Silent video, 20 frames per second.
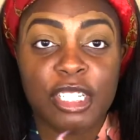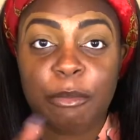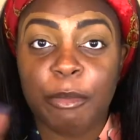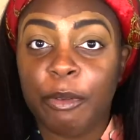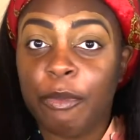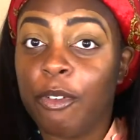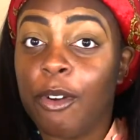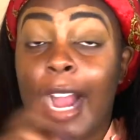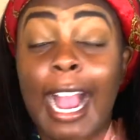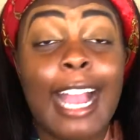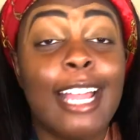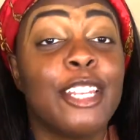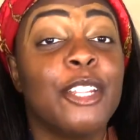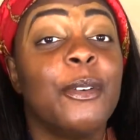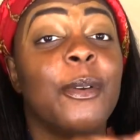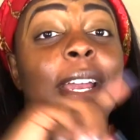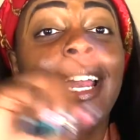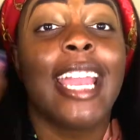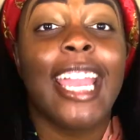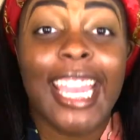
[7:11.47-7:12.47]
before I do
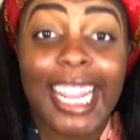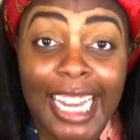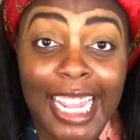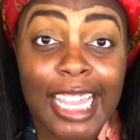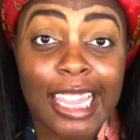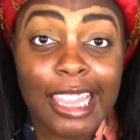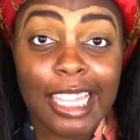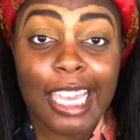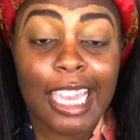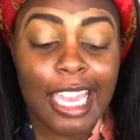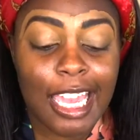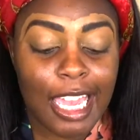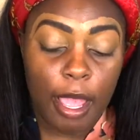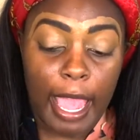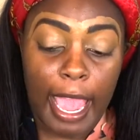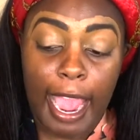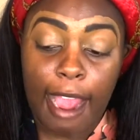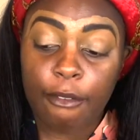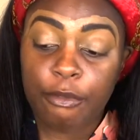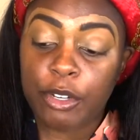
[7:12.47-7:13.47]
anything,
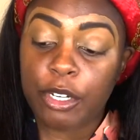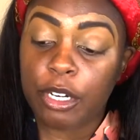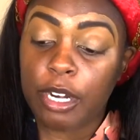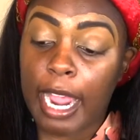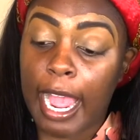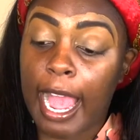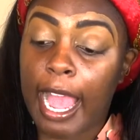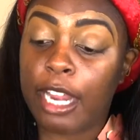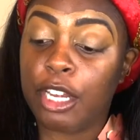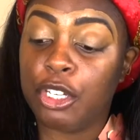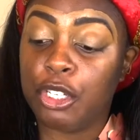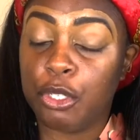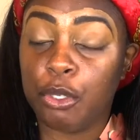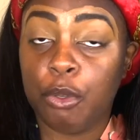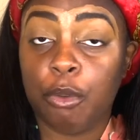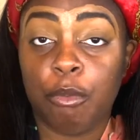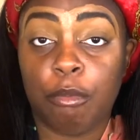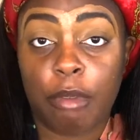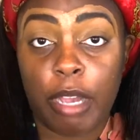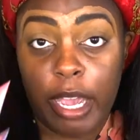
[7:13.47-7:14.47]
after I do
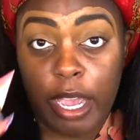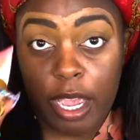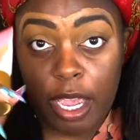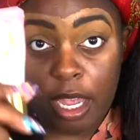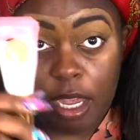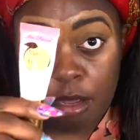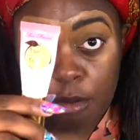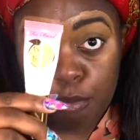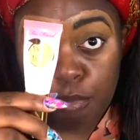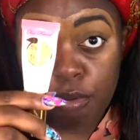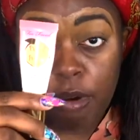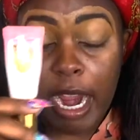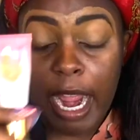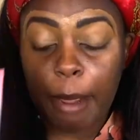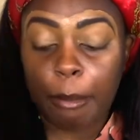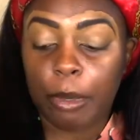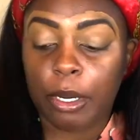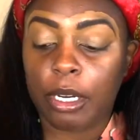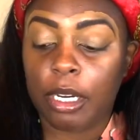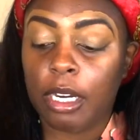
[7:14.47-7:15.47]
my
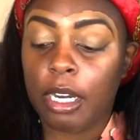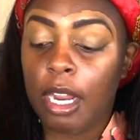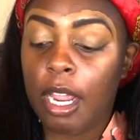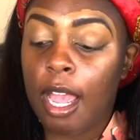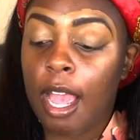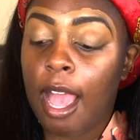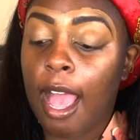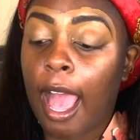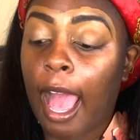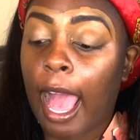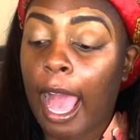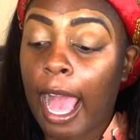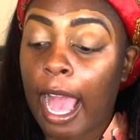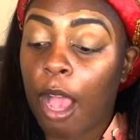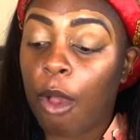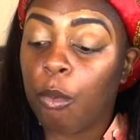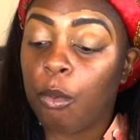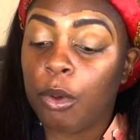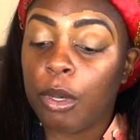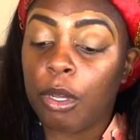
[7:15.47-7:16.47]
primer, I
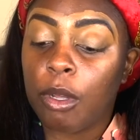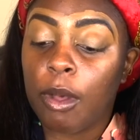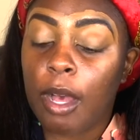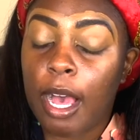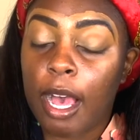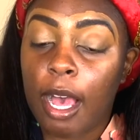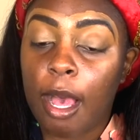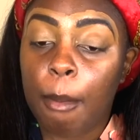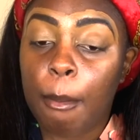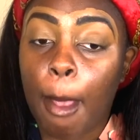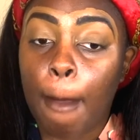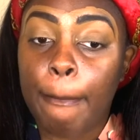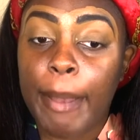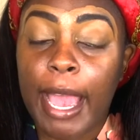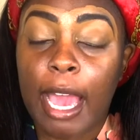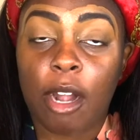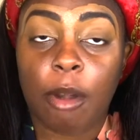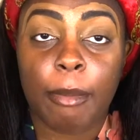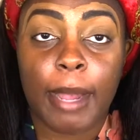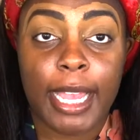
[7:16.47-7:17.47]
will
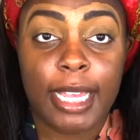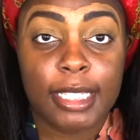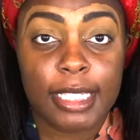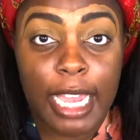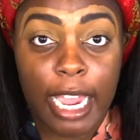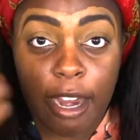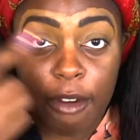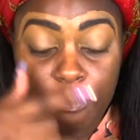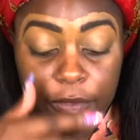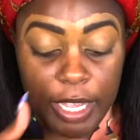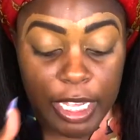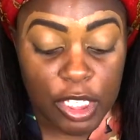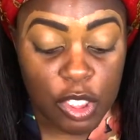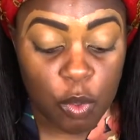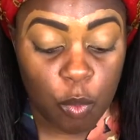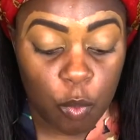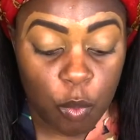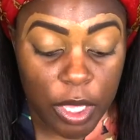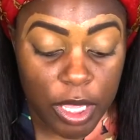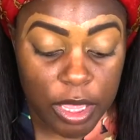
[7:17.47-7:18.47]
powder my entire face
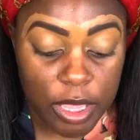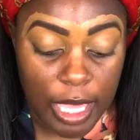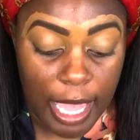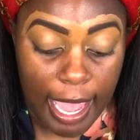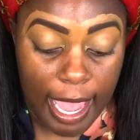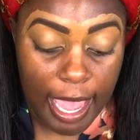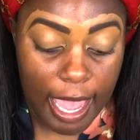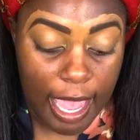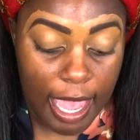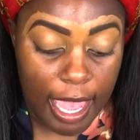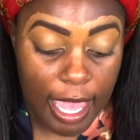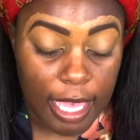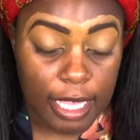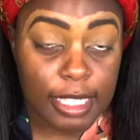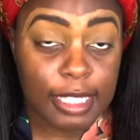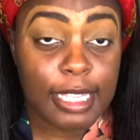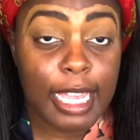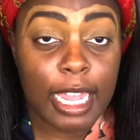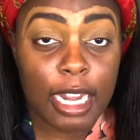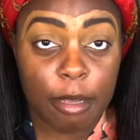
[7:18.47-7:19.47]
with a
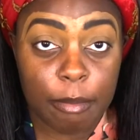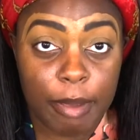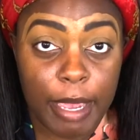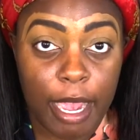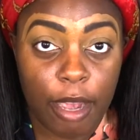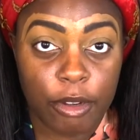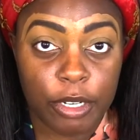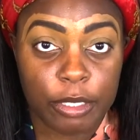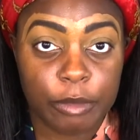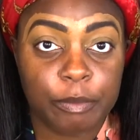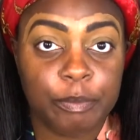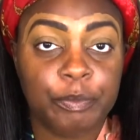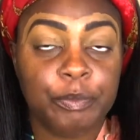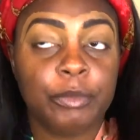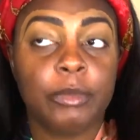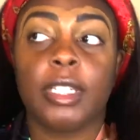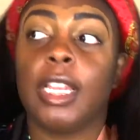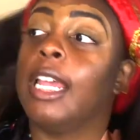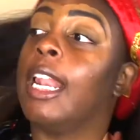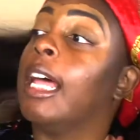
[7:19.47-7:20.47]
setting powder.
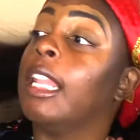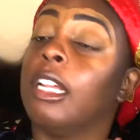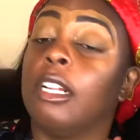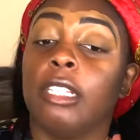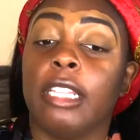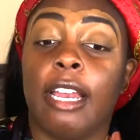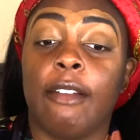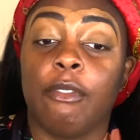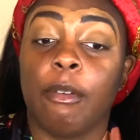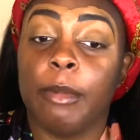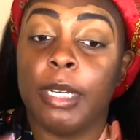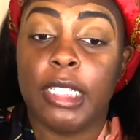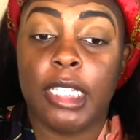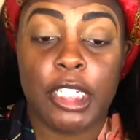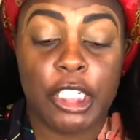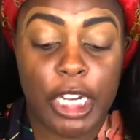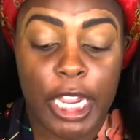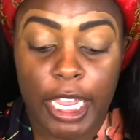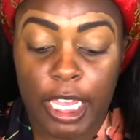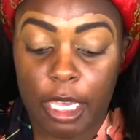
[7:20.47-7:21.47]
And I learned that from Auntie
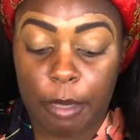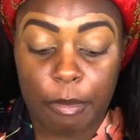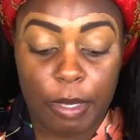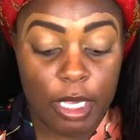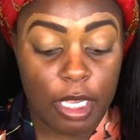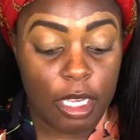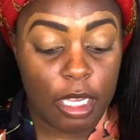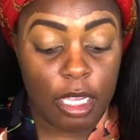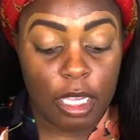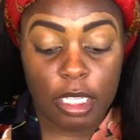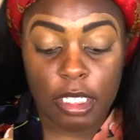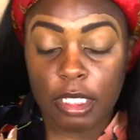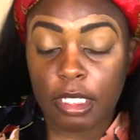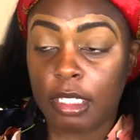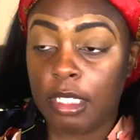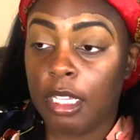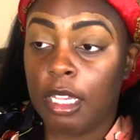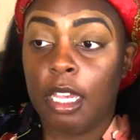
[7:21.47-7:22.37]
Jackie because,